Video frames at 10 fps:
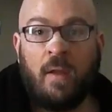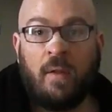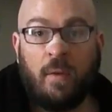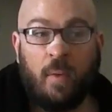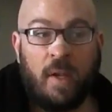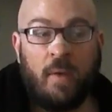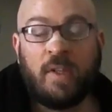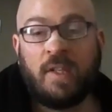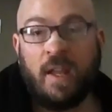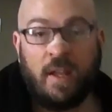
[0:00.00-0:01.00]
He said, when he
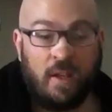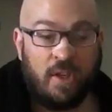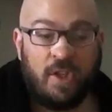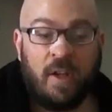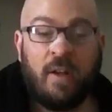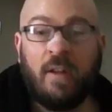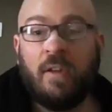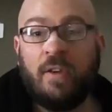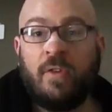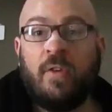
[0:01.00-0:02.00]
was taking a shit in a
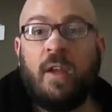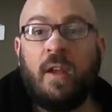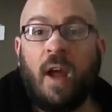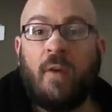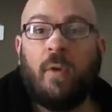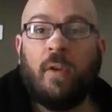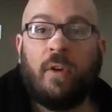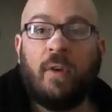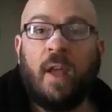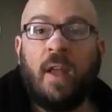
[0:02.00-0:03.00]
latrine, I rolled a
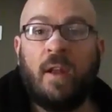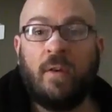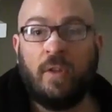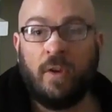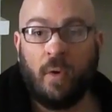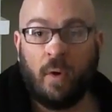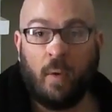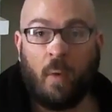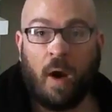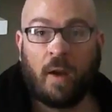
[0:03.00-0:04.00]
grenade under the door
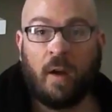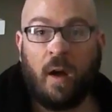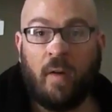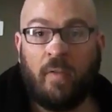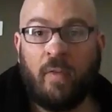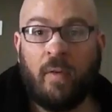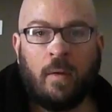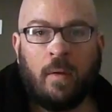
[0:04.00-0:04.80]
and walked off.